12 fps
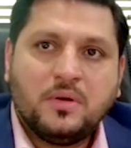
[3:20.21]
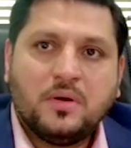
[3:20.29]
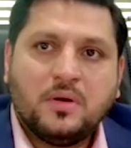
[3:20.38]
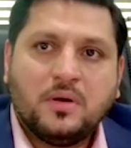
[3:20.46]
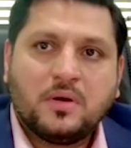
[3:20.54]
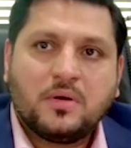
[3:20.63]

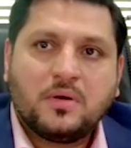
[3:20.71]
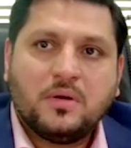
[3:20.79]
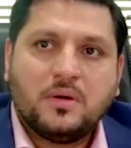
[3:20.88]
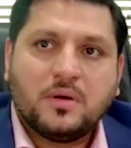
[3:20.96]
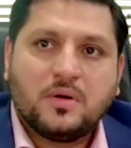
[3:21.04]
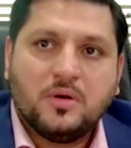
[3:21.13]

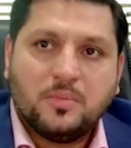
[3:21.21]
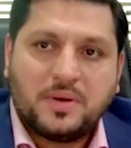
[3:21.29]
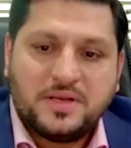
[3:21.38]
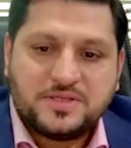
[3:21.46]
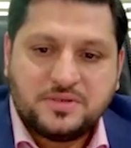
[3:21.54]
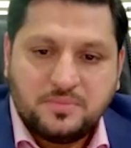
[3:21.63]

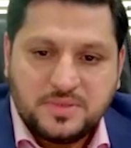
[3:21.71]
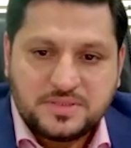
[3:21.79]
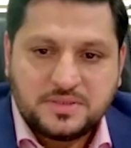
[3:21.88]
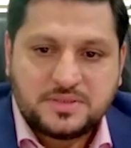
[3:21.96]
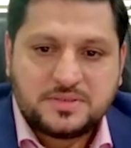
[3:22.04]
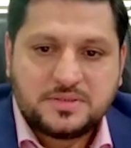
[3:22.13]
collaboration
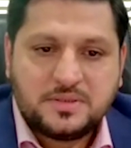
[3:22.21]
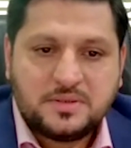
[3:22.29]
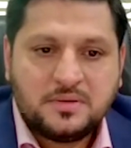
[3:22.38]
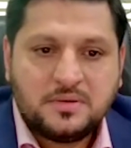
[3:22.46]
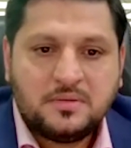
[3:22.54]
business.